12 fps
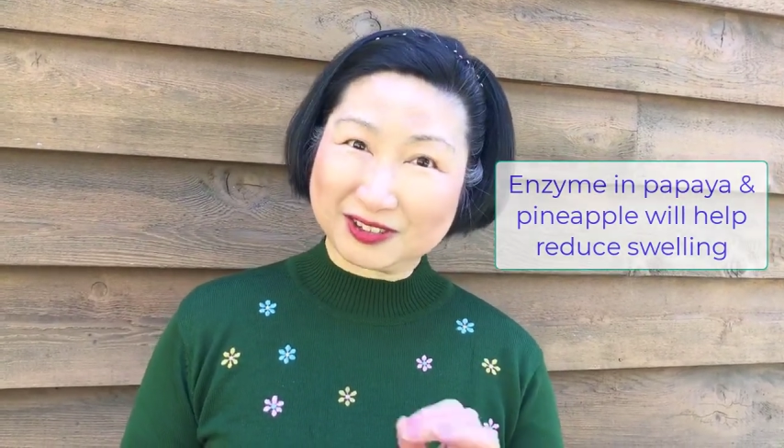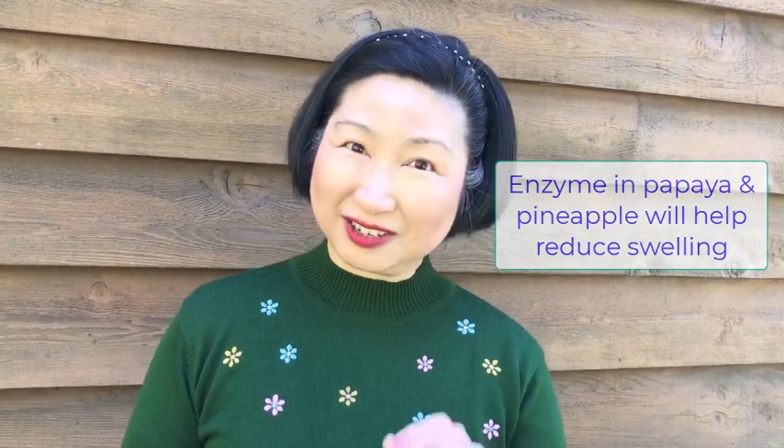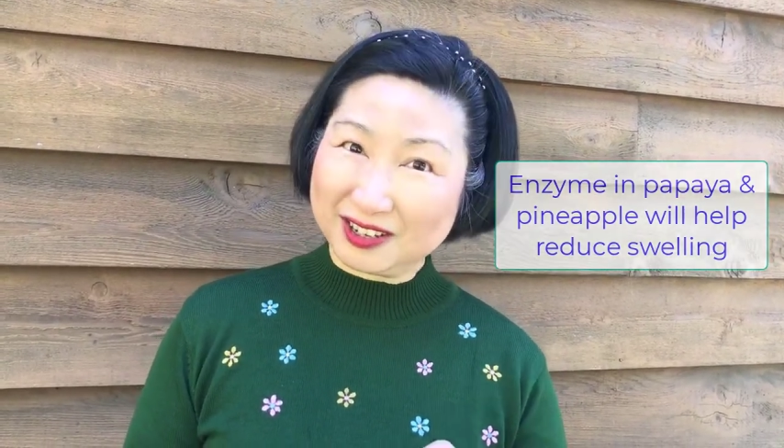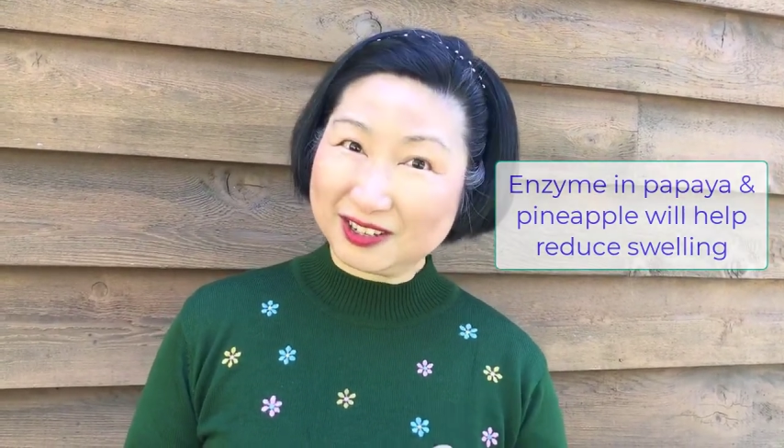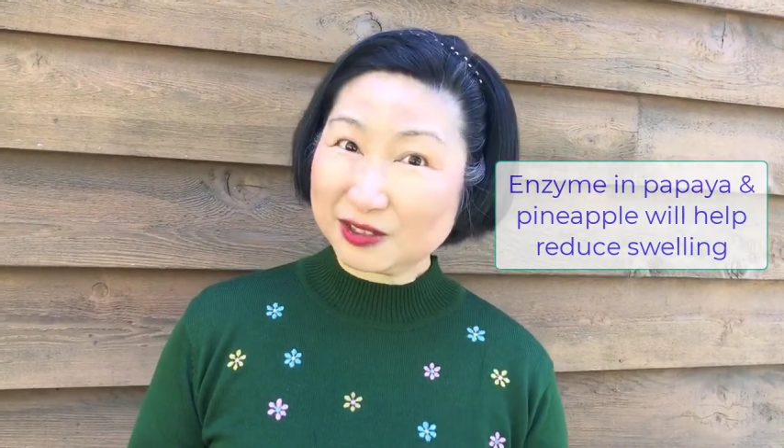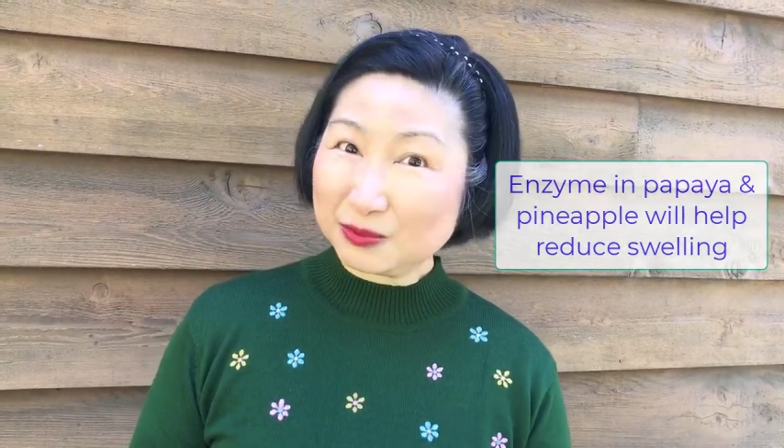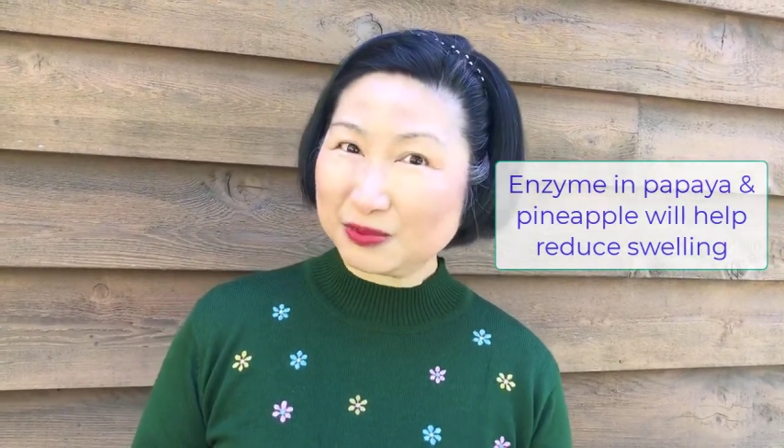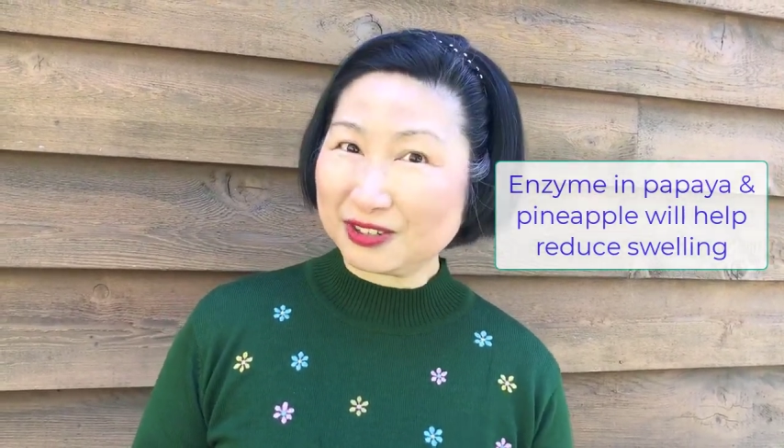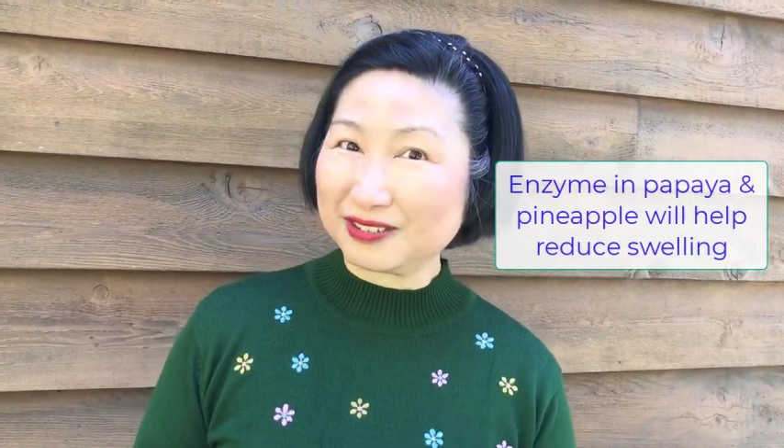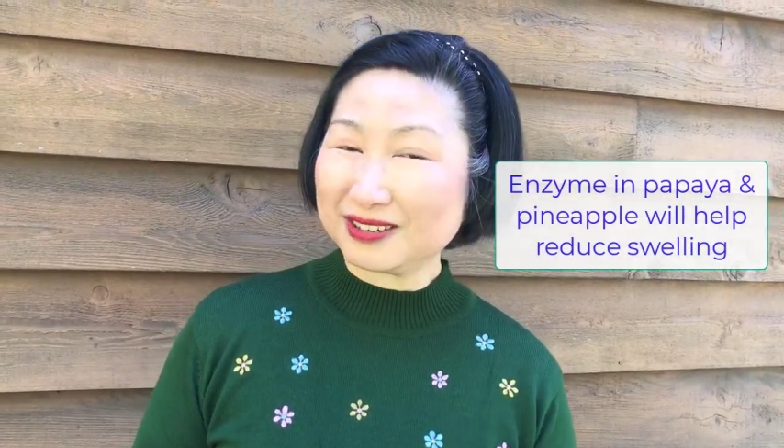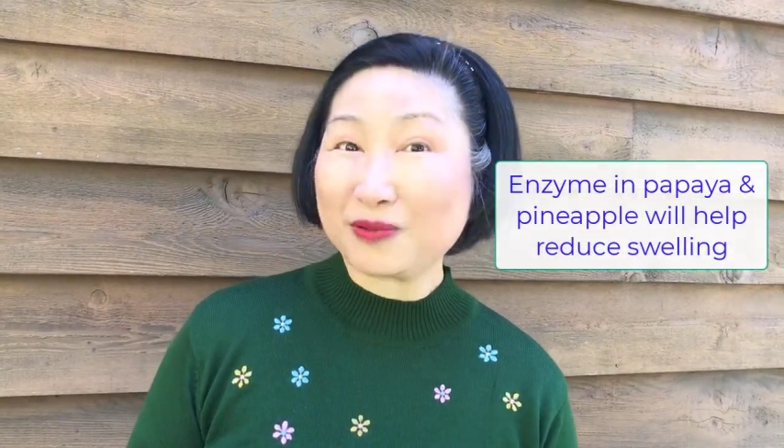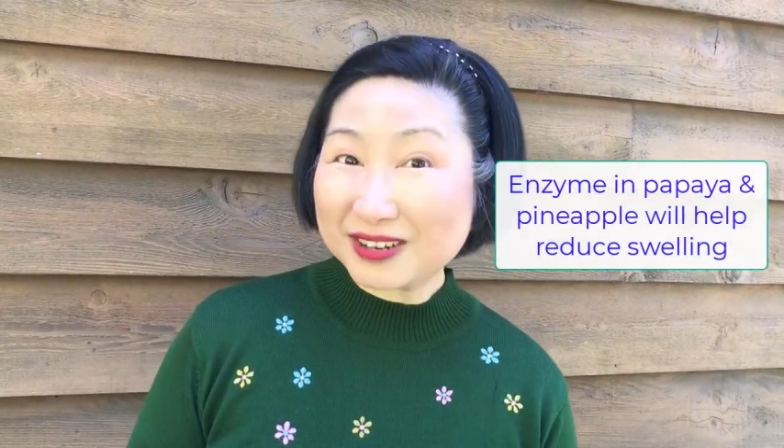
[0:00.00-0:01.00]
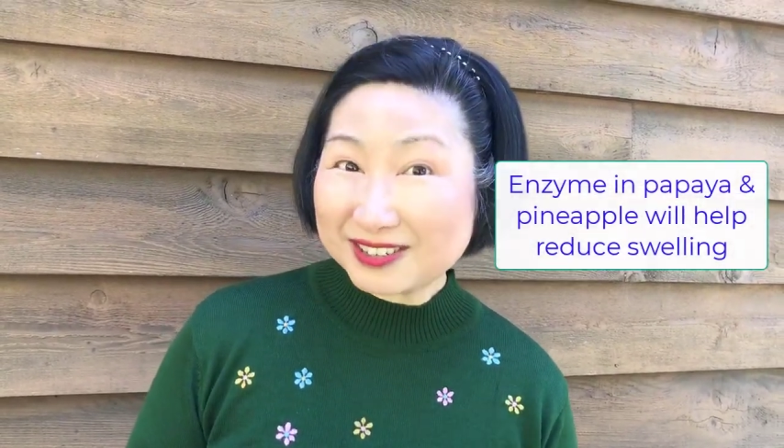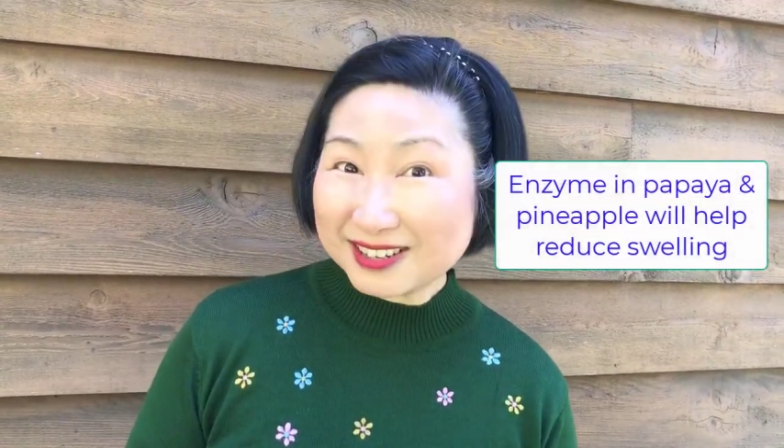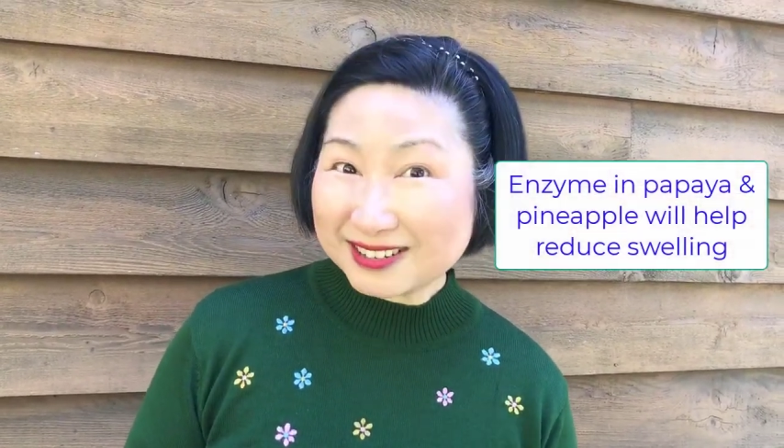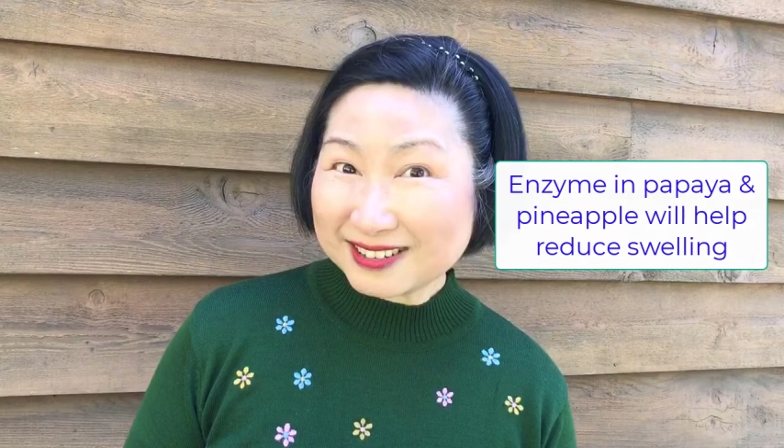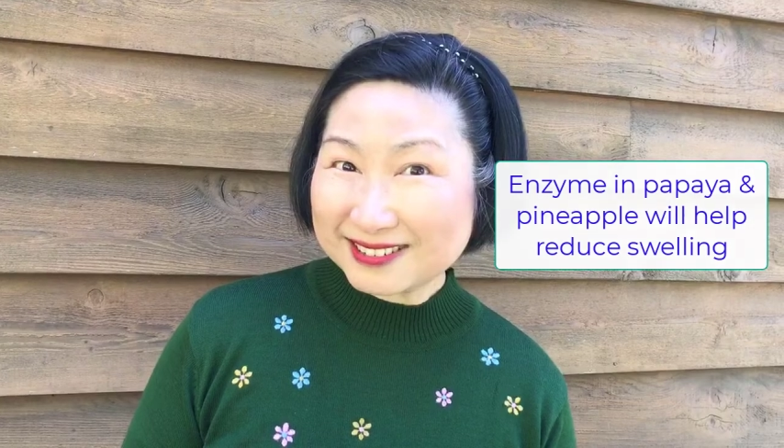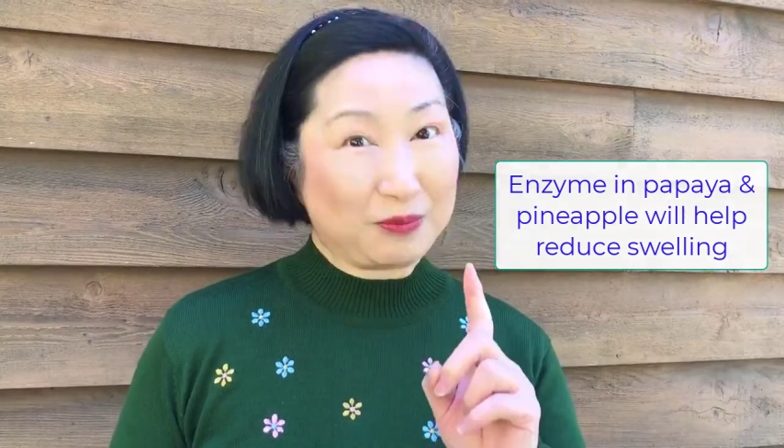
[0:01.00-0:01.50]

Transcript: the histamine? What is it?